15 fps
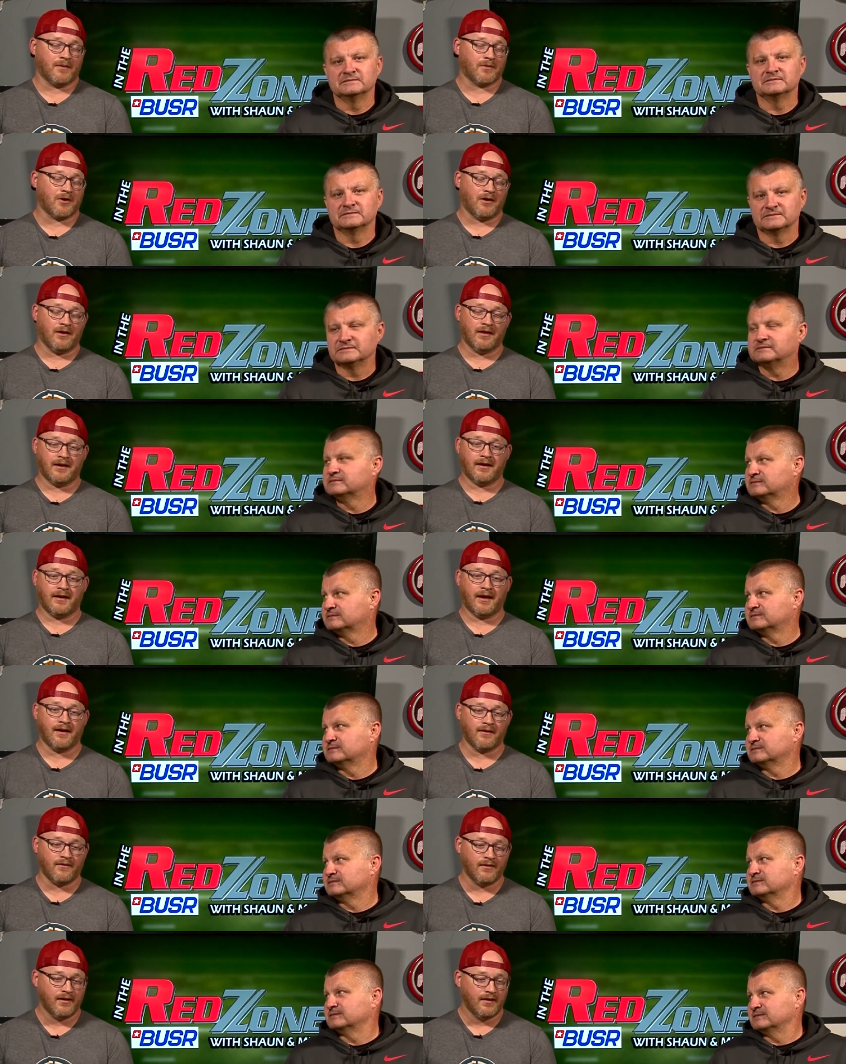Speaker 1: I'm calling it
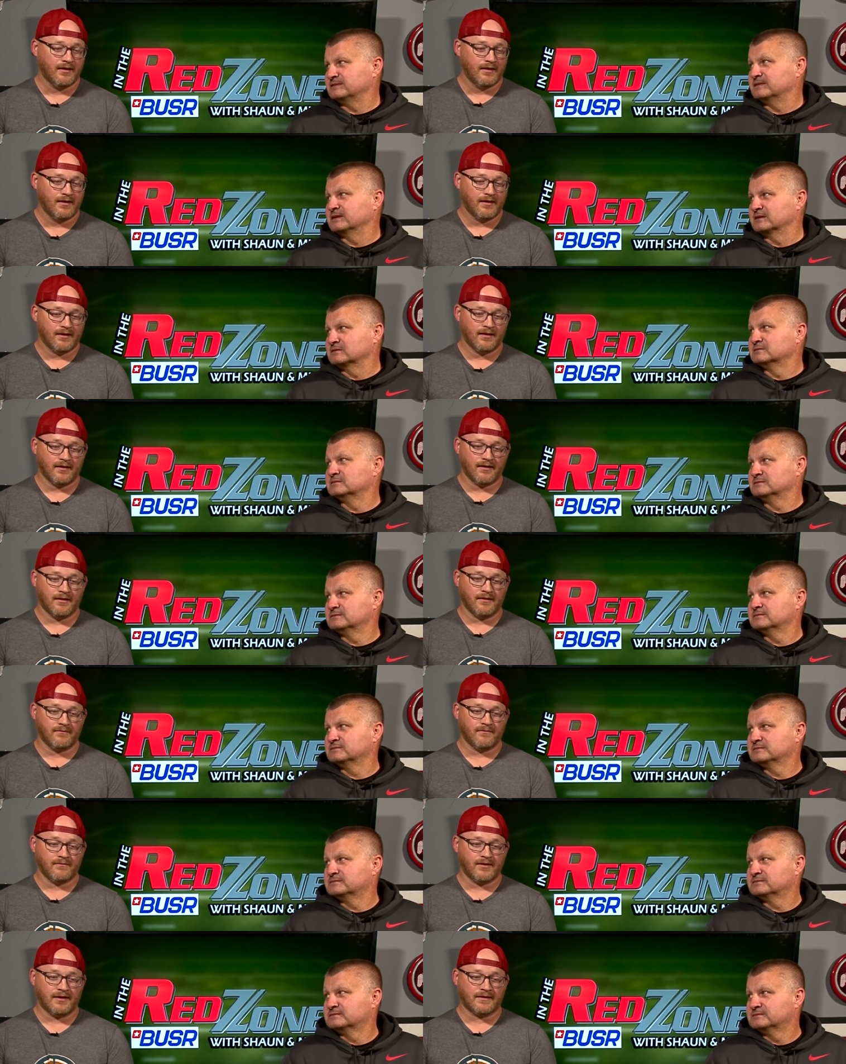now.
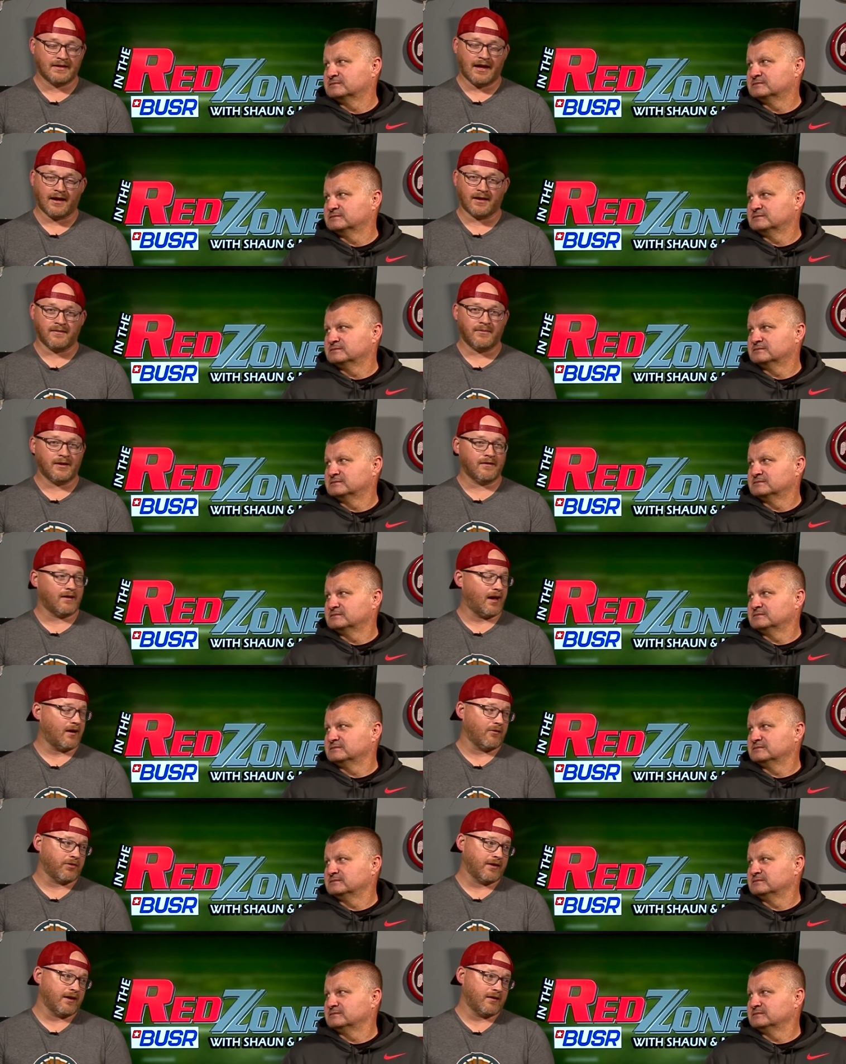Um, it's not going to be a. I
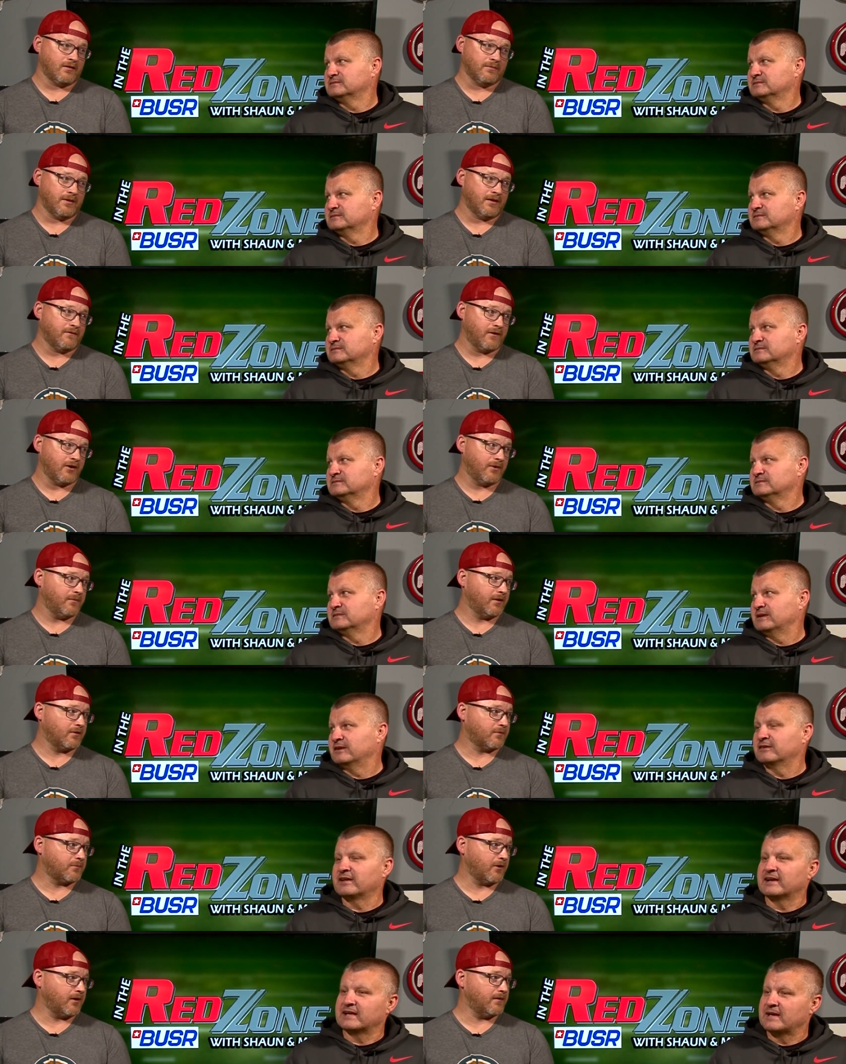don't think it'll be a very big. Is
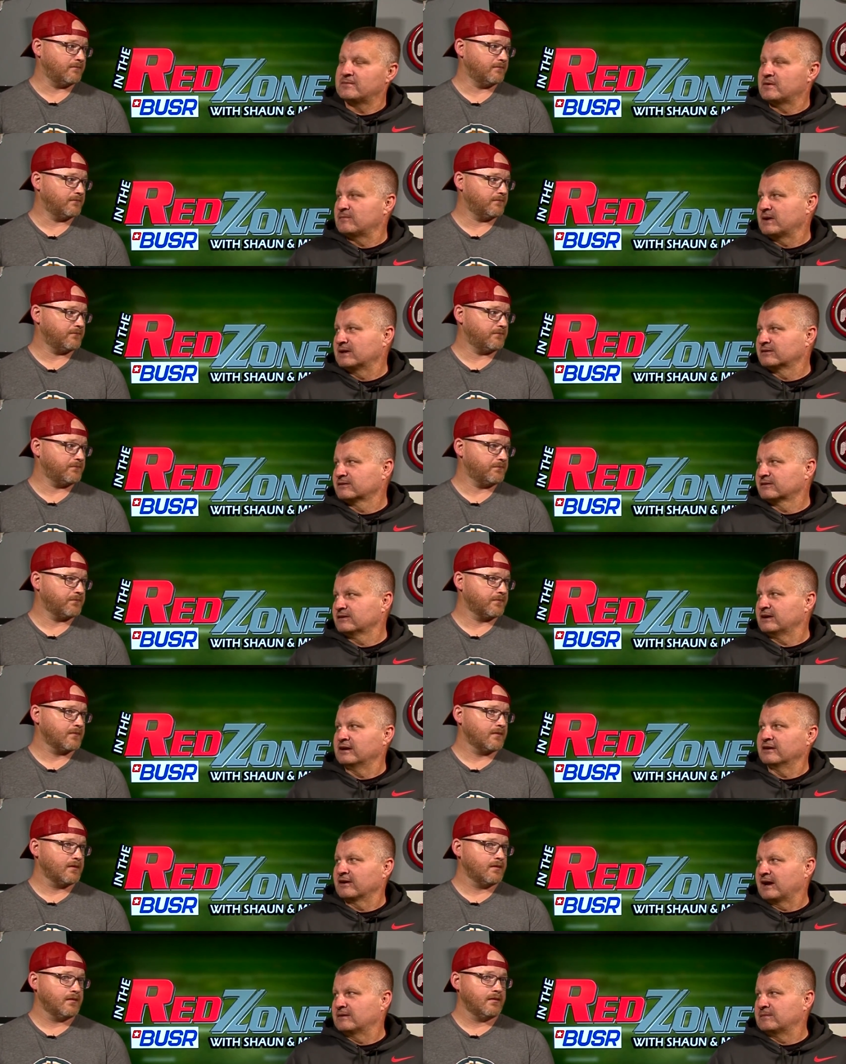spread. that game
Speaker 2: in Baylor
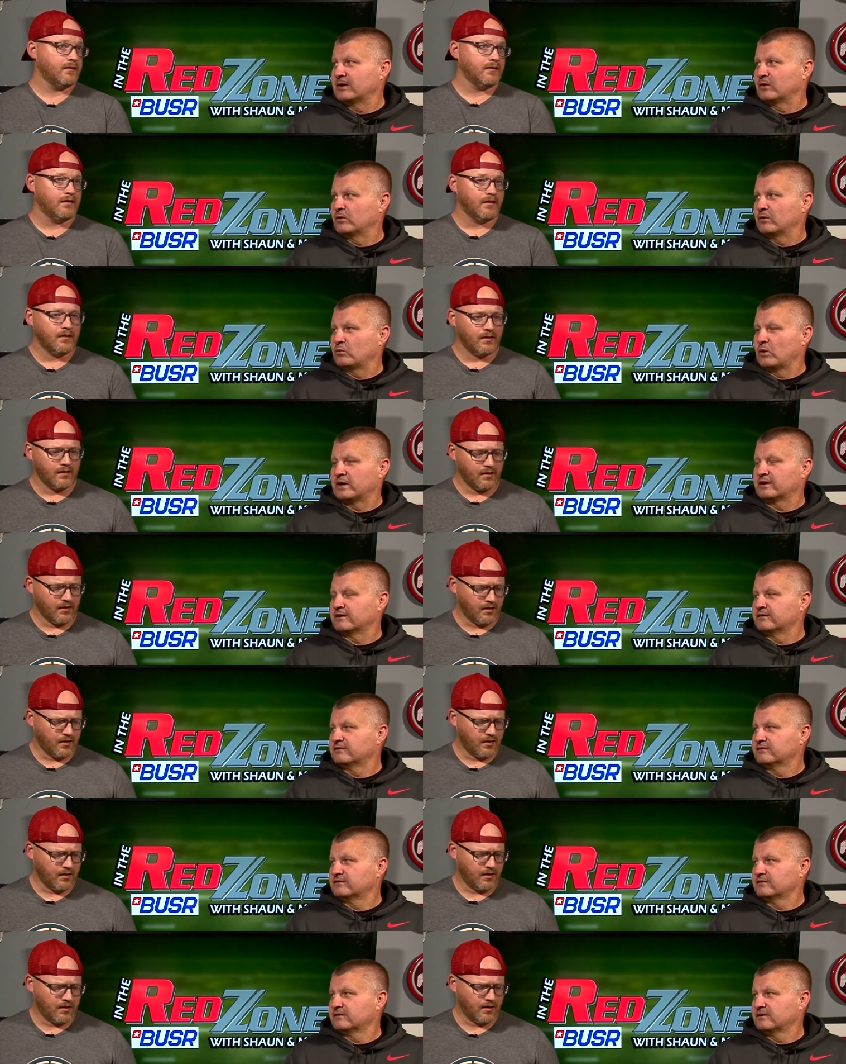at, at, at Waco?
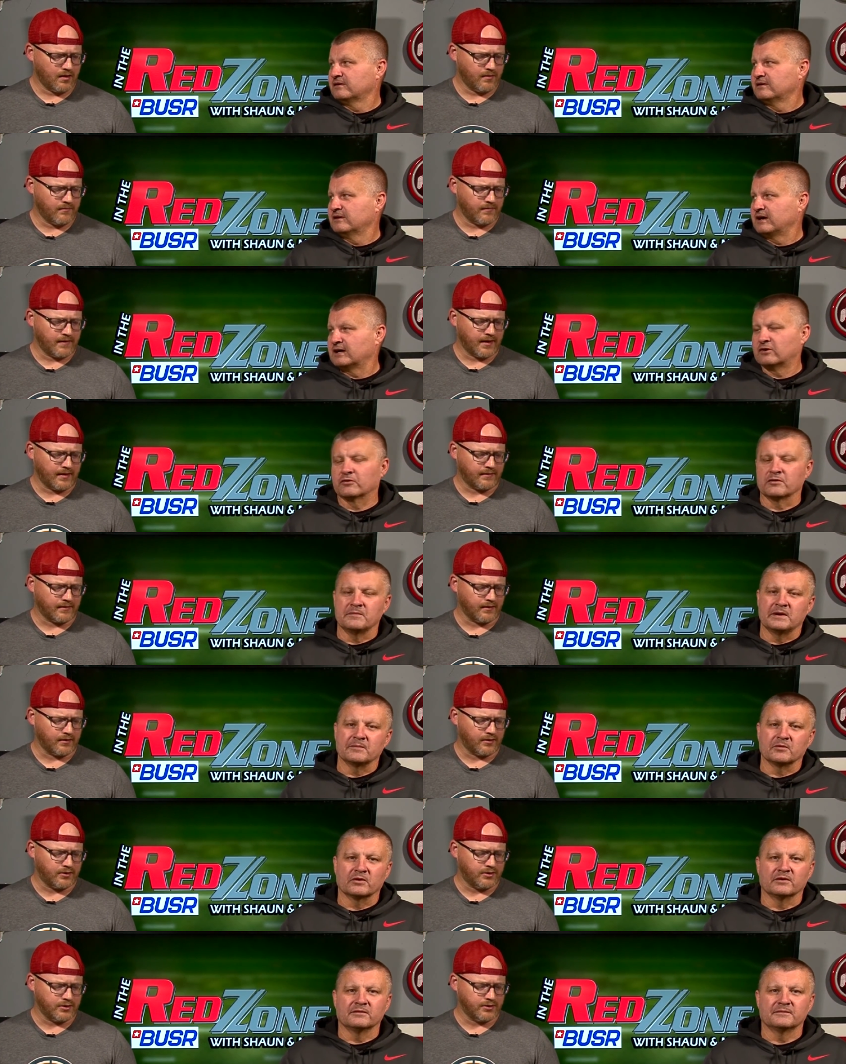Um, I don't
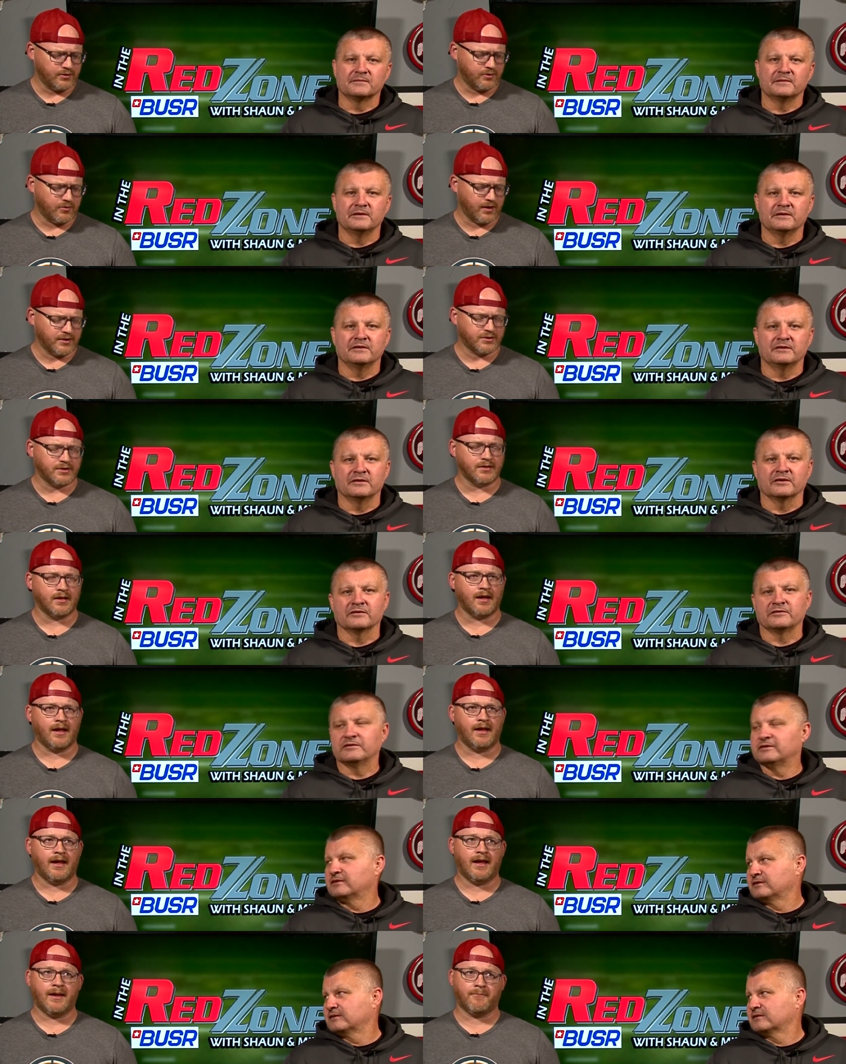remember. good question.
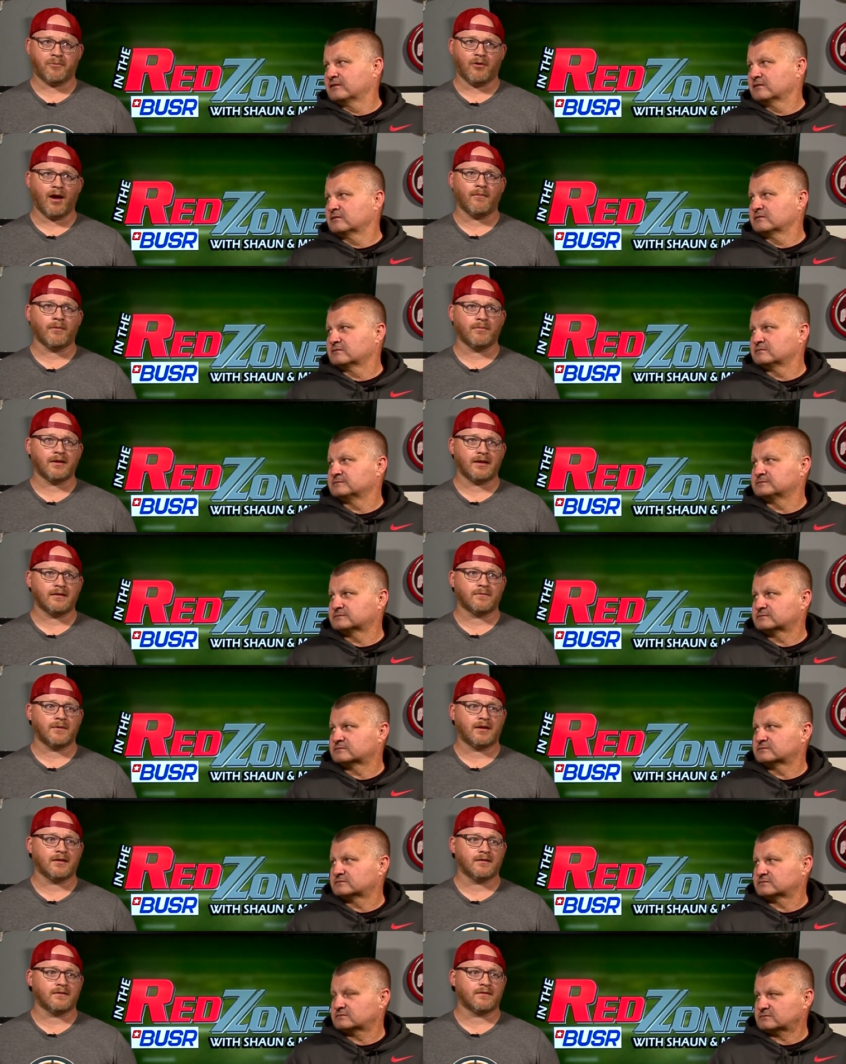
Speaker 1: It, it, probably is
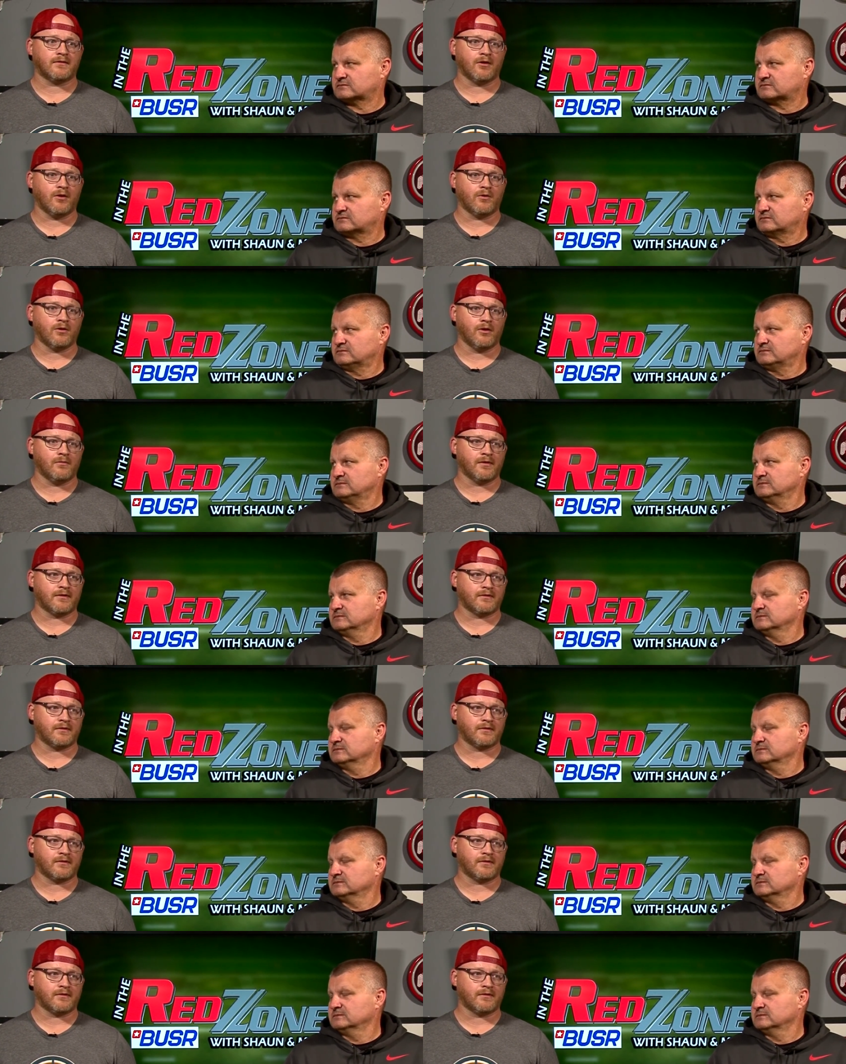because Oklahoma